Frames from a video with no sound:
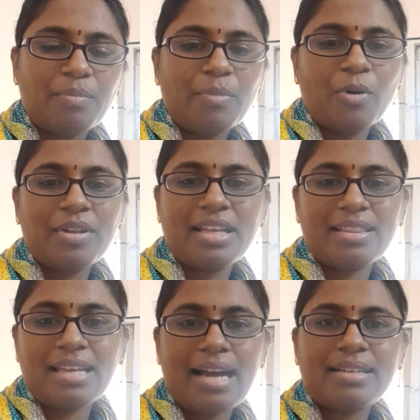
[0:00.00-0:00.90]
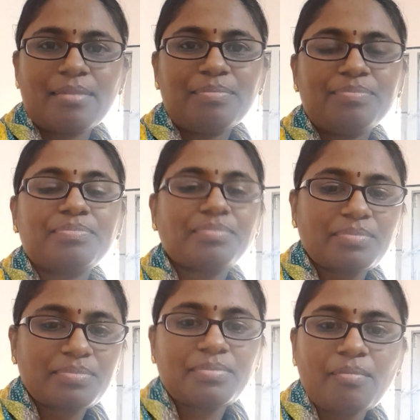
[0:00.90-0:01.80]
more than that.
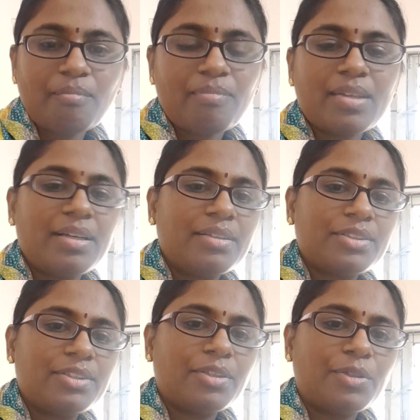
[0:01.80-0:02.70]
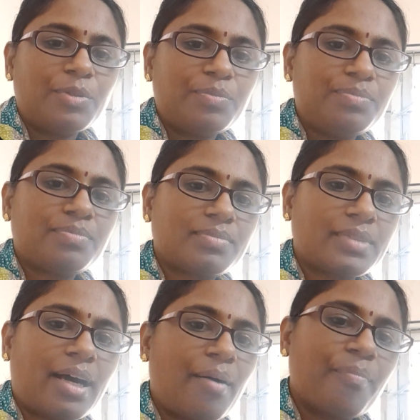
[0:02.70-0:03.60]
So
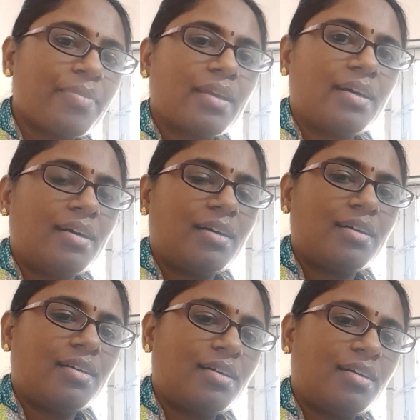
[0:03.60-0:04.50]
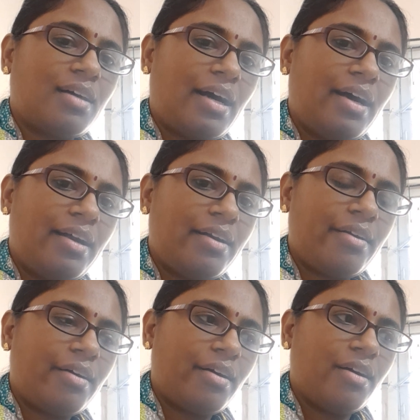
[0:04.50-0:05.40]
yeah,
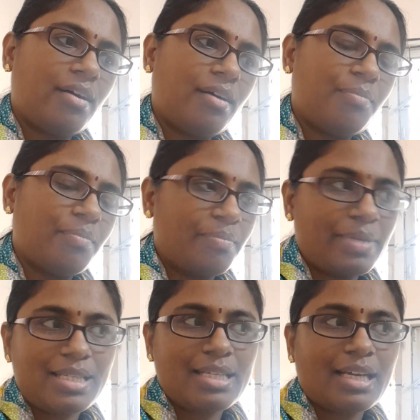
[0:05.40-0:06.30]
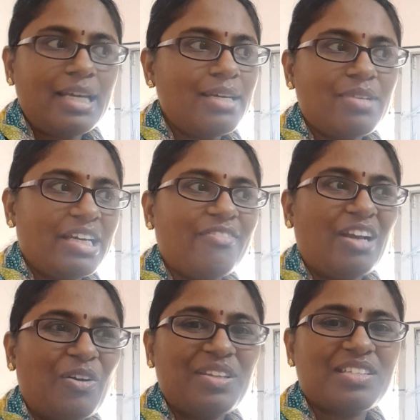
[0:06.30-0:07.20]
and basically leave
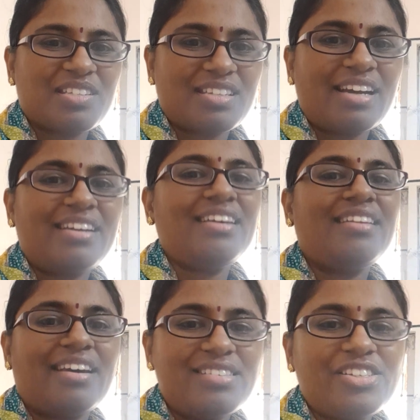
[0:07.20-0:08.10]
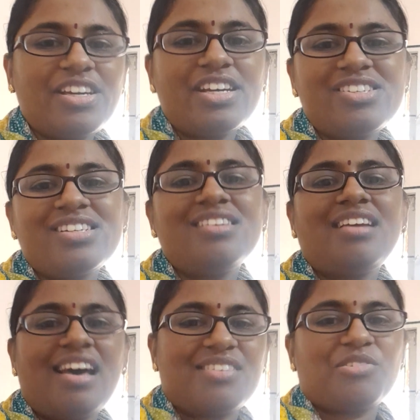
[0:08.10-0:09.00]
alone the society, the
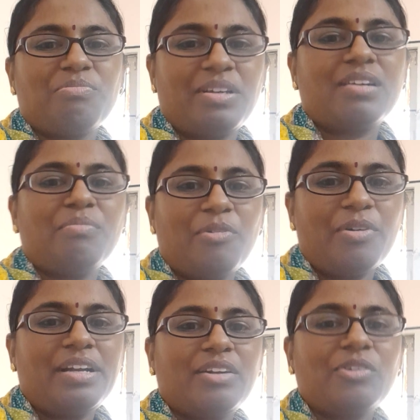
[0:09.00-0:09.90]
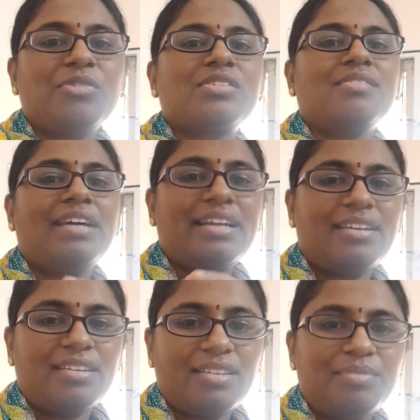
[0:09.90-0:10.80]
education has to become more inclusive,
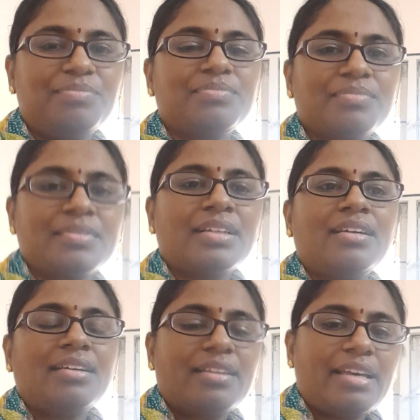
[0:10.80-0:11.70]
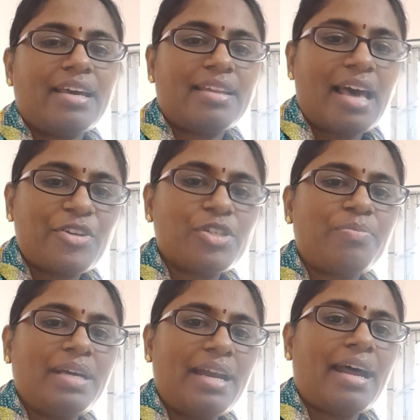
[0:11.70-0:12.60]
and there
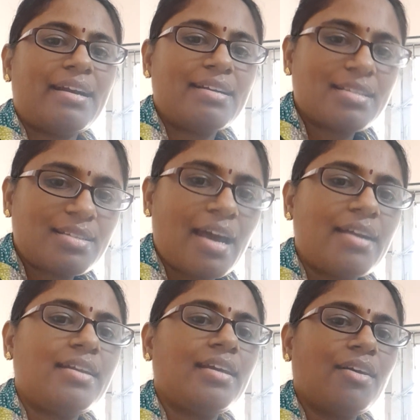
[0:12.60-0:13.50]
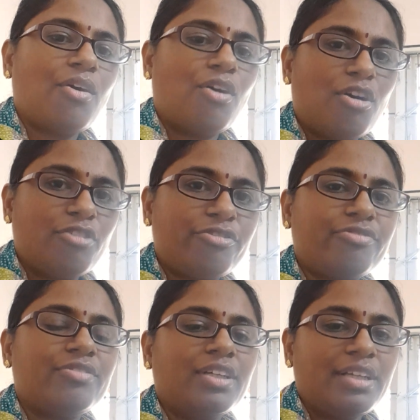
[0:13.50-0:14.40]
should be an understanding of
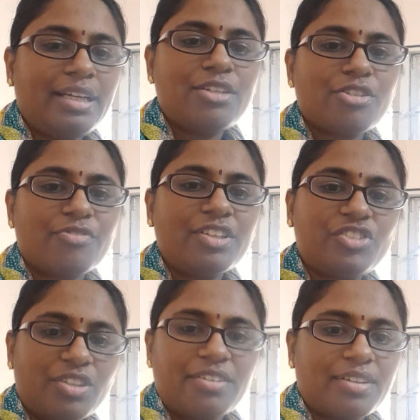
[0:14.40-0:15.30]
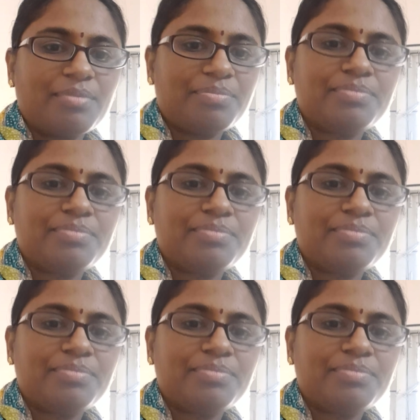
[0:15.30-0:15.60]
the needs of the children.